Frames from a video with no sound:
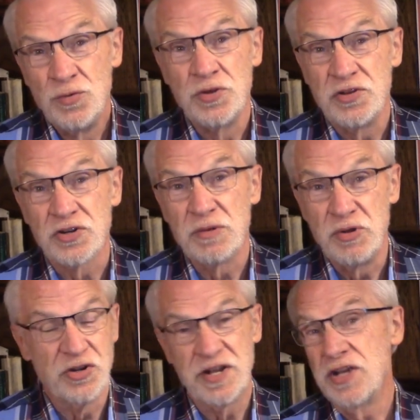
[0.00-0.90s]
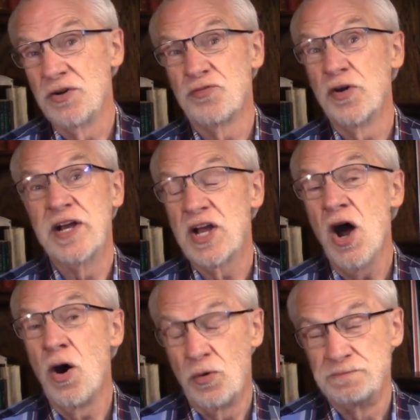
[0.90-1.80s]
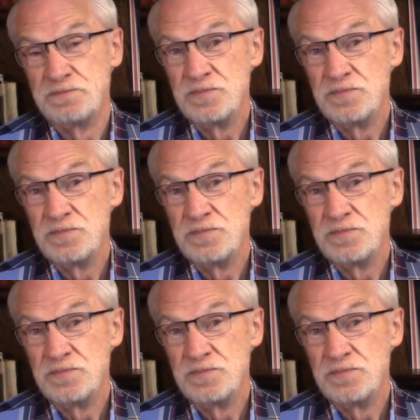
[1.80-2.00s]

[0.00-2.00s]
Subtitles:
with your community, you're free to go.